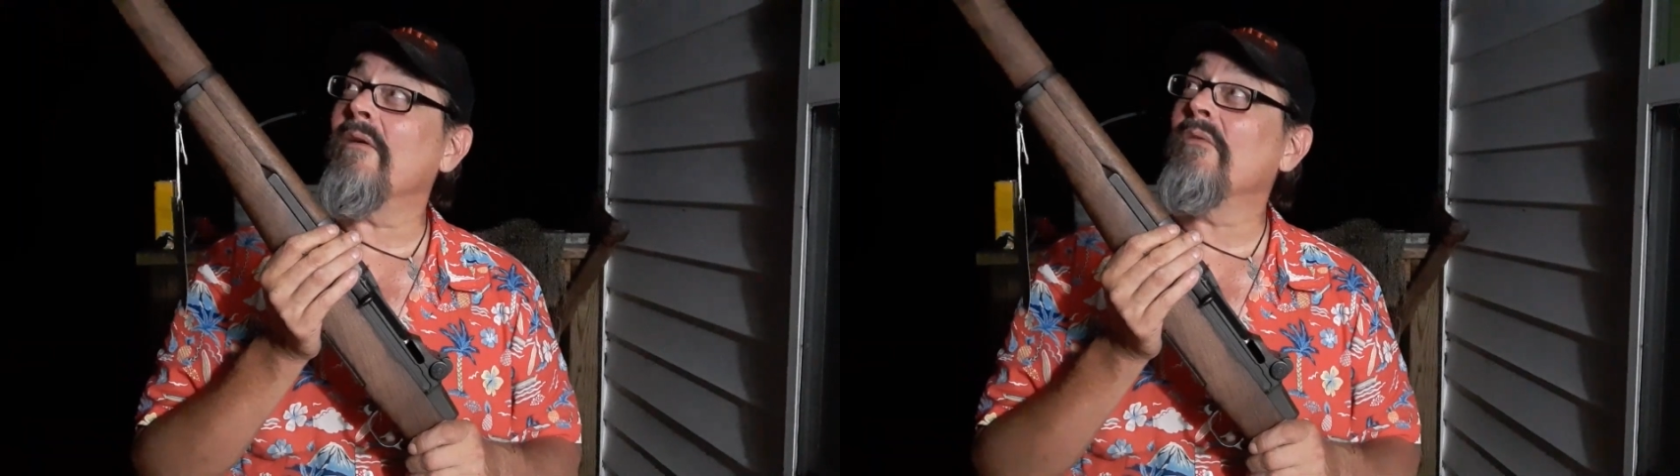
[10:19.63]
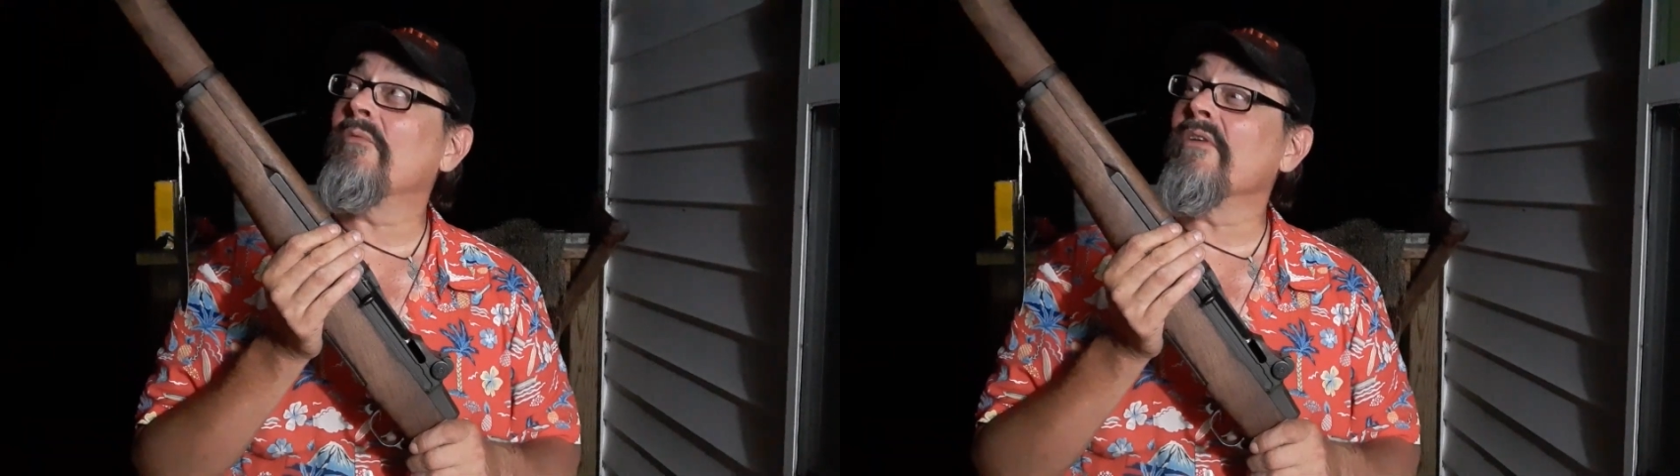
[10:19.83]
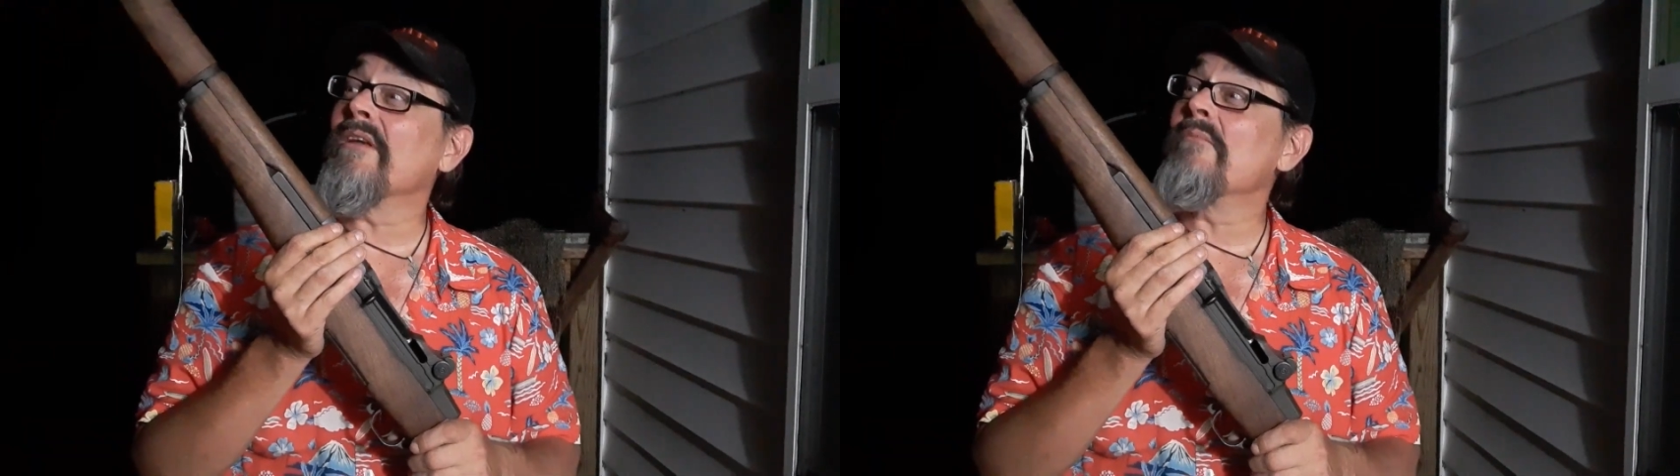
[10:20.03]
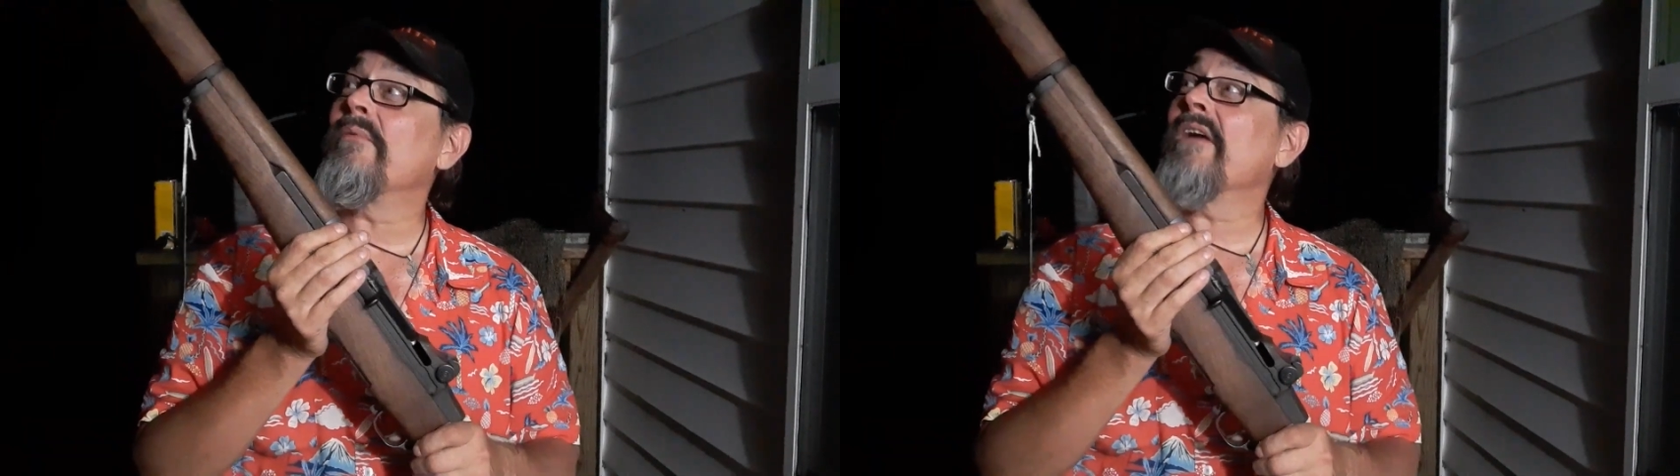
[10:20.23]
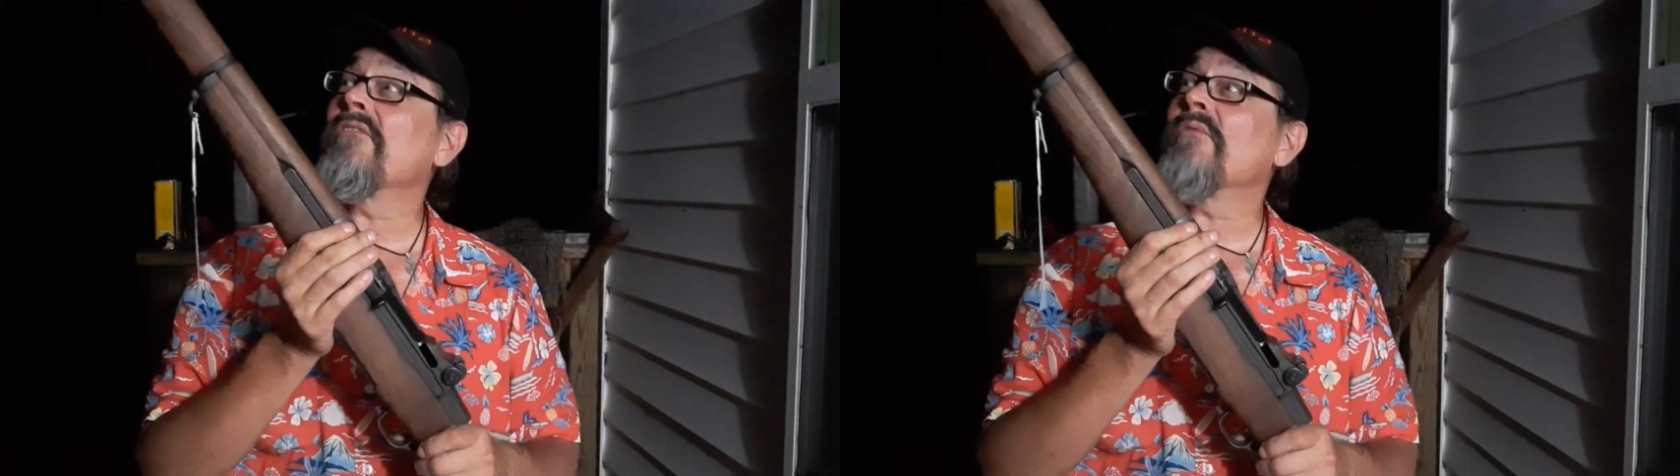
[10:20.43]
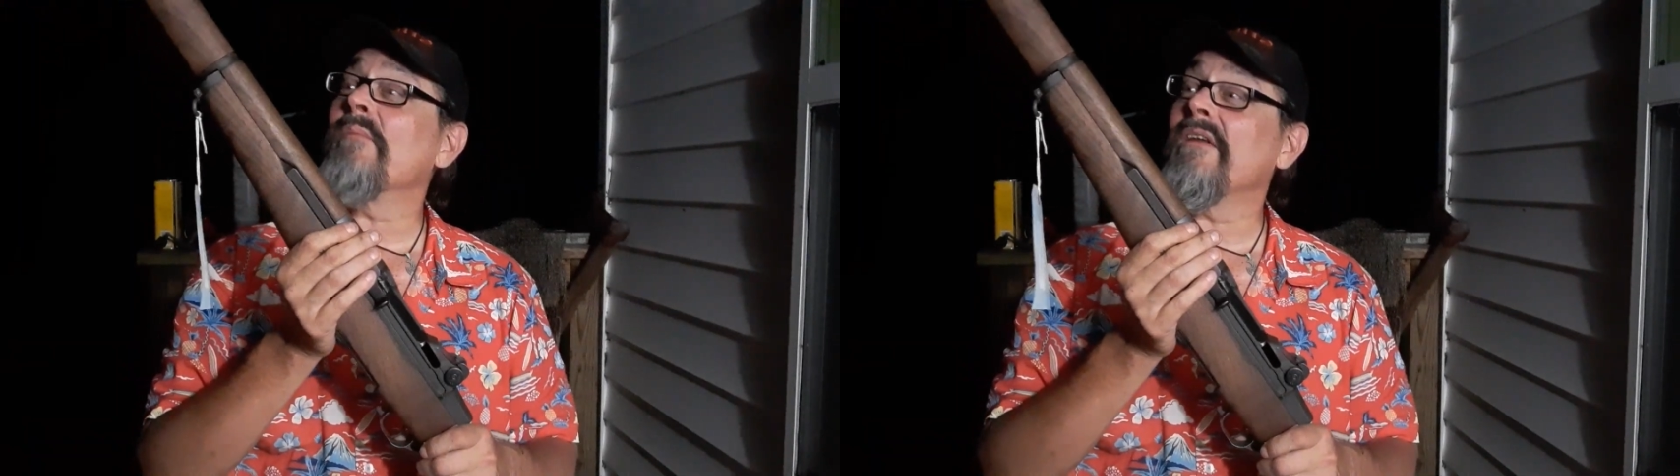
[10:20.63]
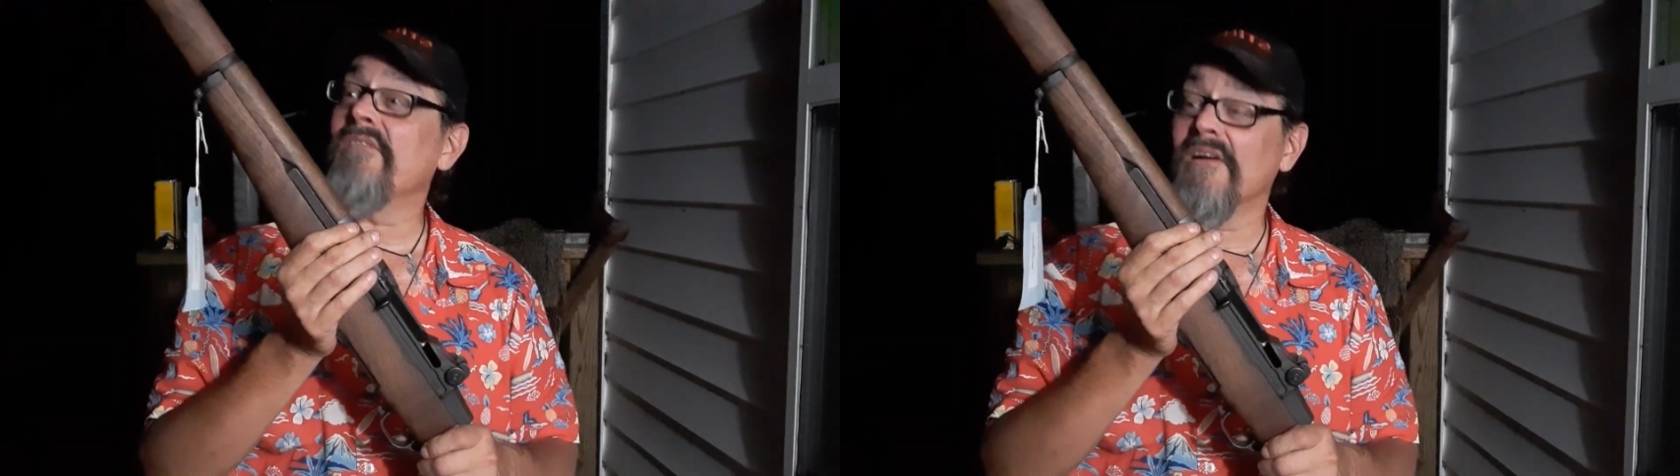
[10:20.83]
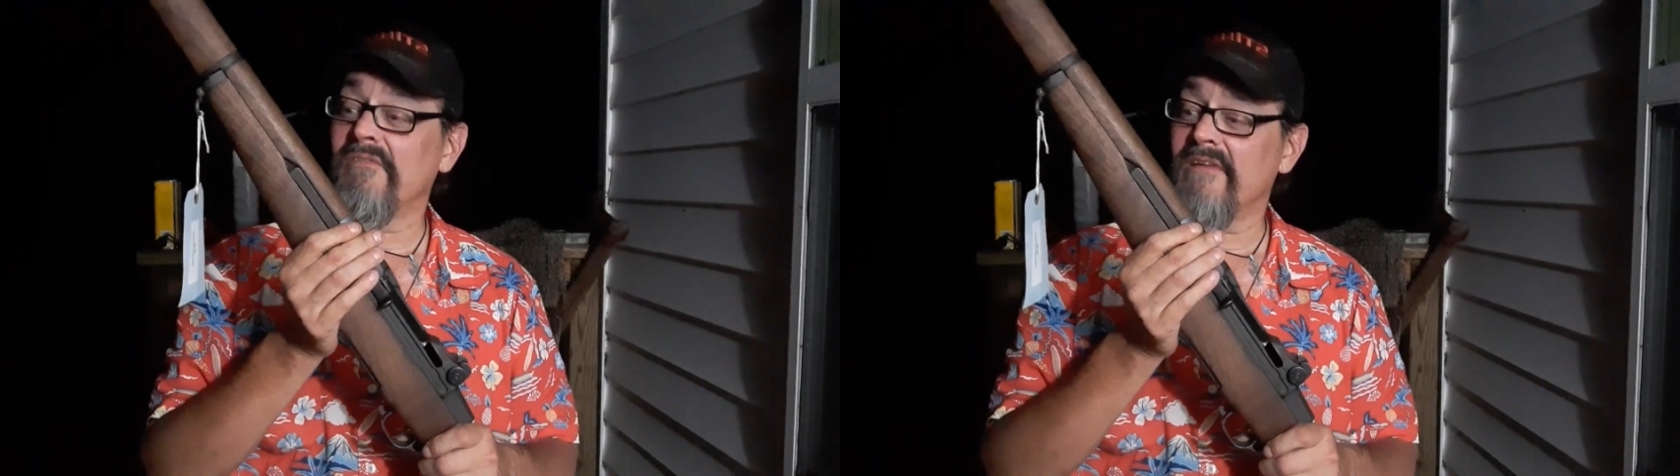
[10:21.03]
I was really impressed with myself